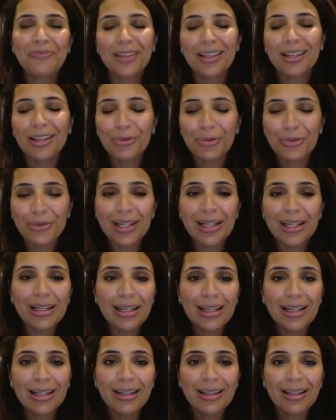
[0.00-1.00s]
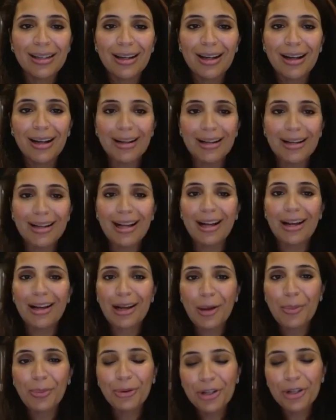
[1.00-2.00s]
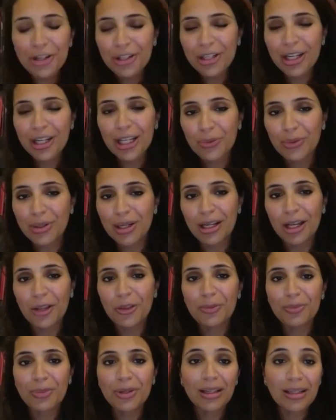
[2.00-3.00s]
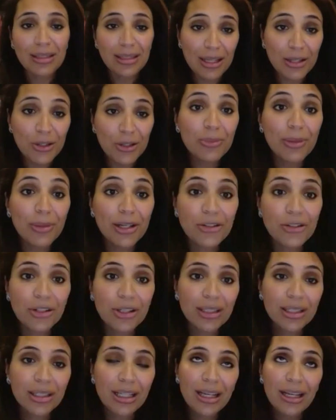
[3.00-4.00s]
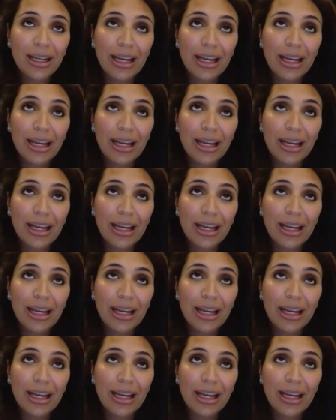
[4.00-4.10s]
really appreciate one another, because as you mentioned,